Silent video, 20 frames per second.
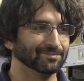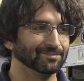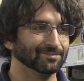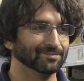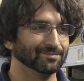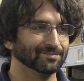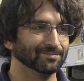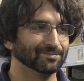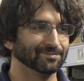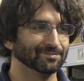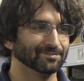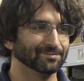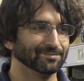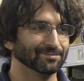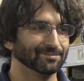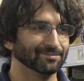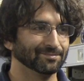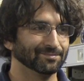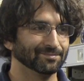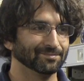
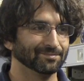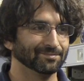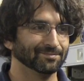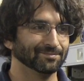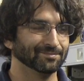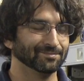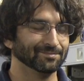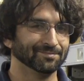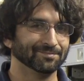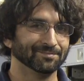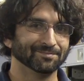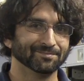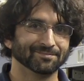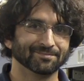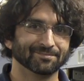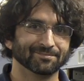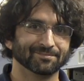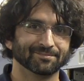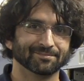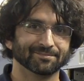
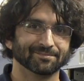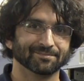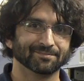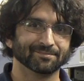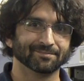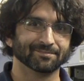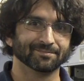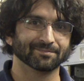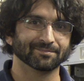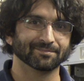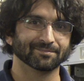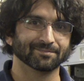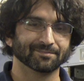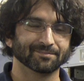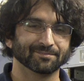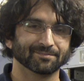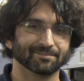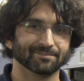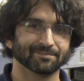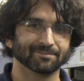
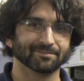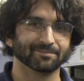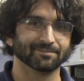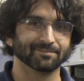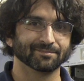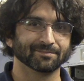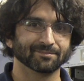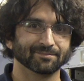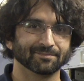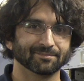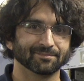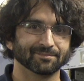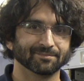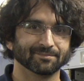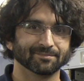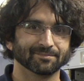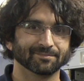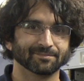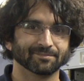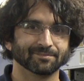
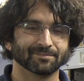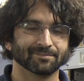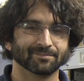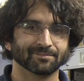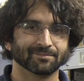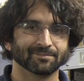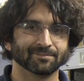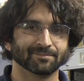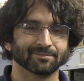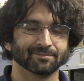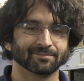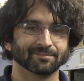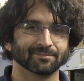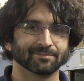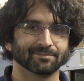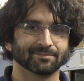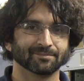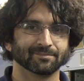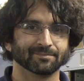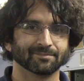
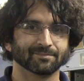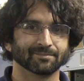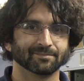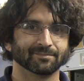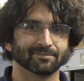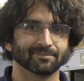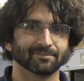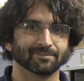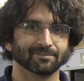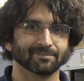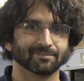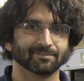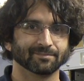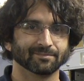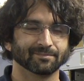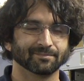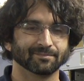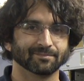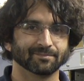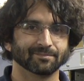
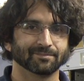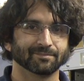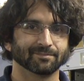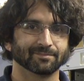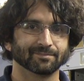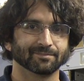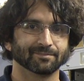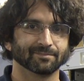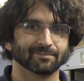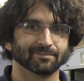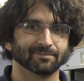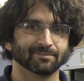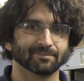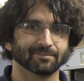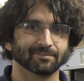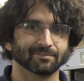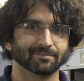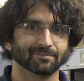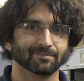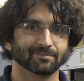
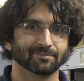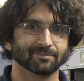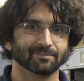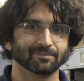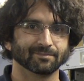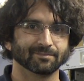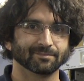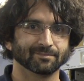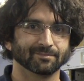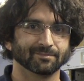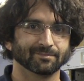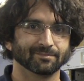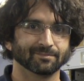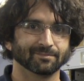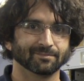No words are spoken by the person on screen.